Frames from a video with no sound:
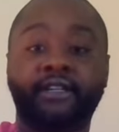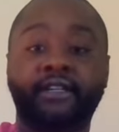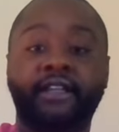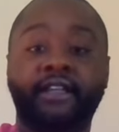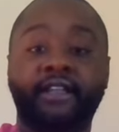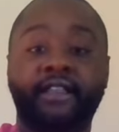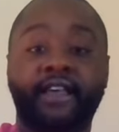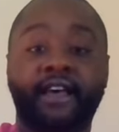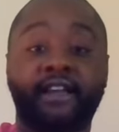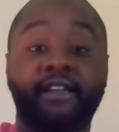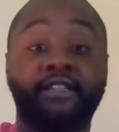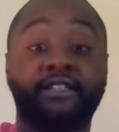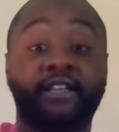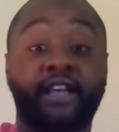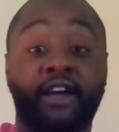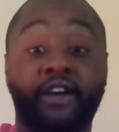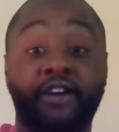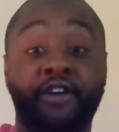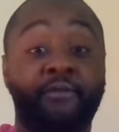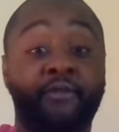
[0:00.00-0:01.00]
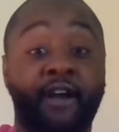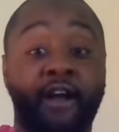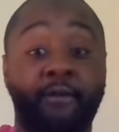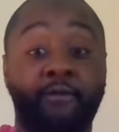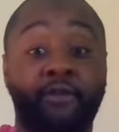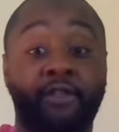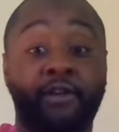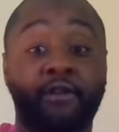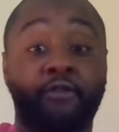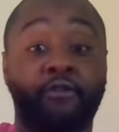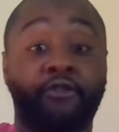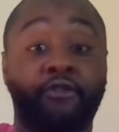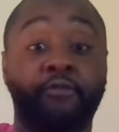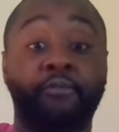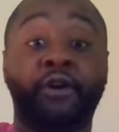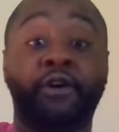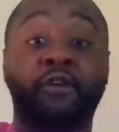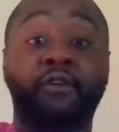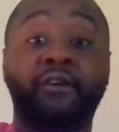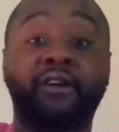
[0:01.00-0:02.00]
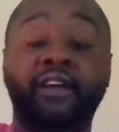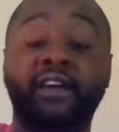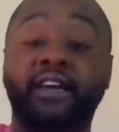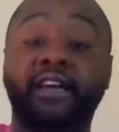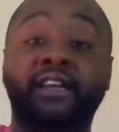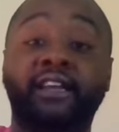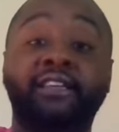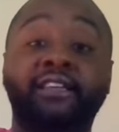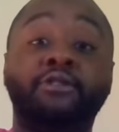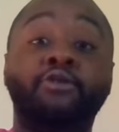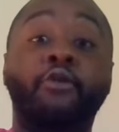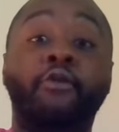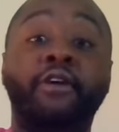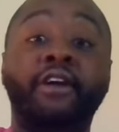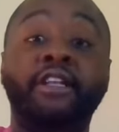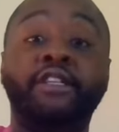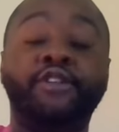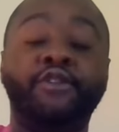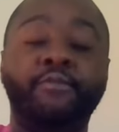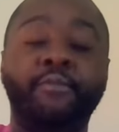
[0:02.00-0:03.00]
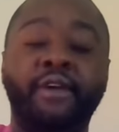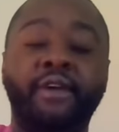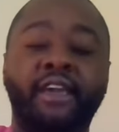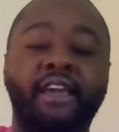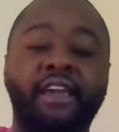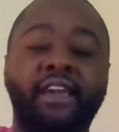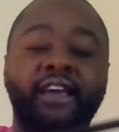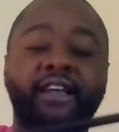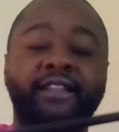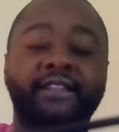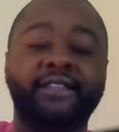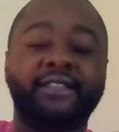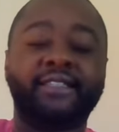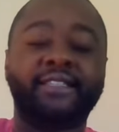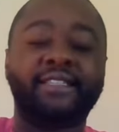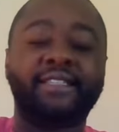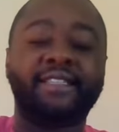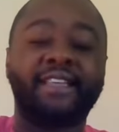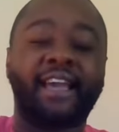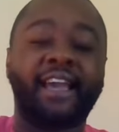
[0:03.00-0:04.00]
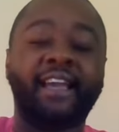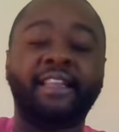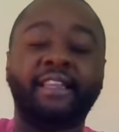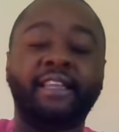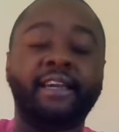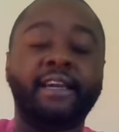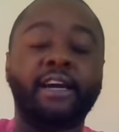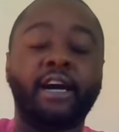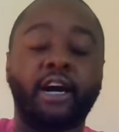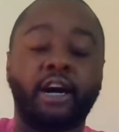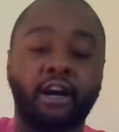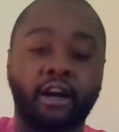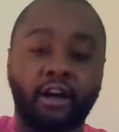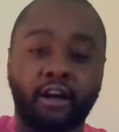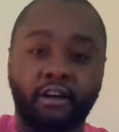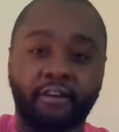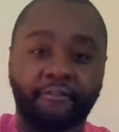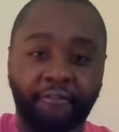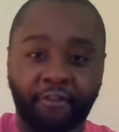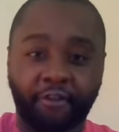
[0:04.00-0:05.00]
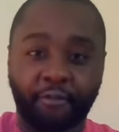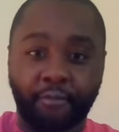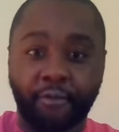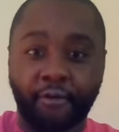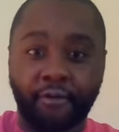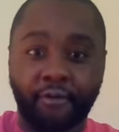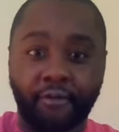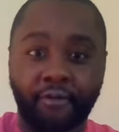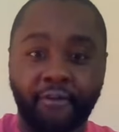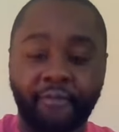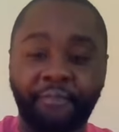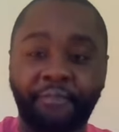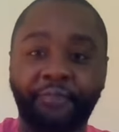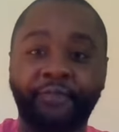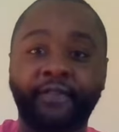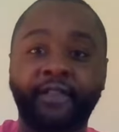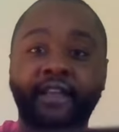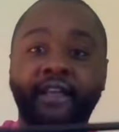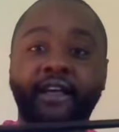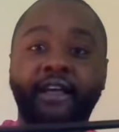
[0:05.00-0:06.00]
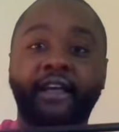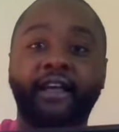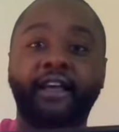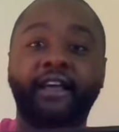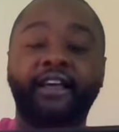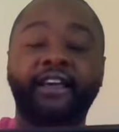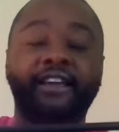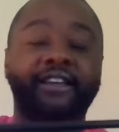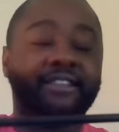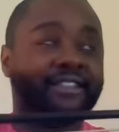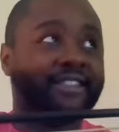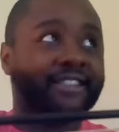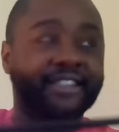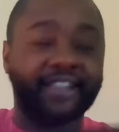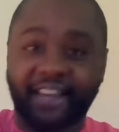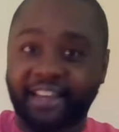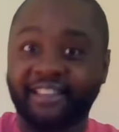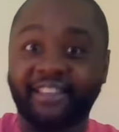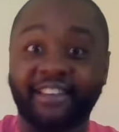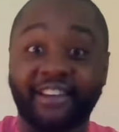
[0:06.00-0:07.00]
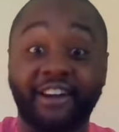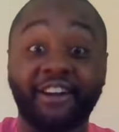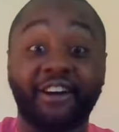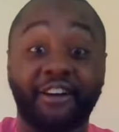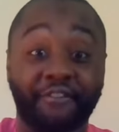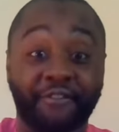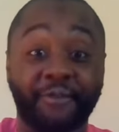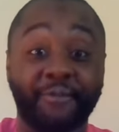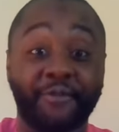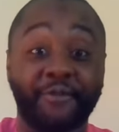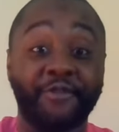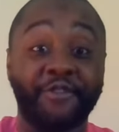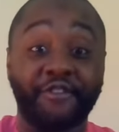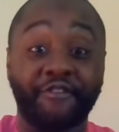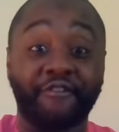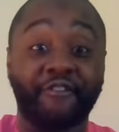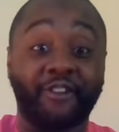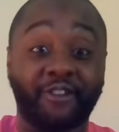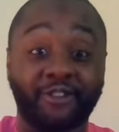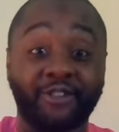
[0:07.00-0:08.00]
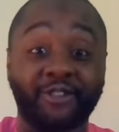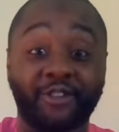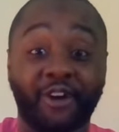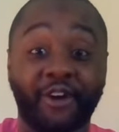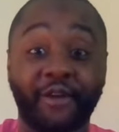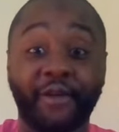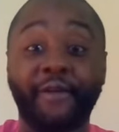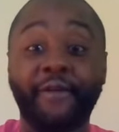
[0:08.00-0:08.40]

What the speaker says: That is how you properly hold a bow. It is going to be insanely uncomfortable. Insanely uncomfortable when you first start.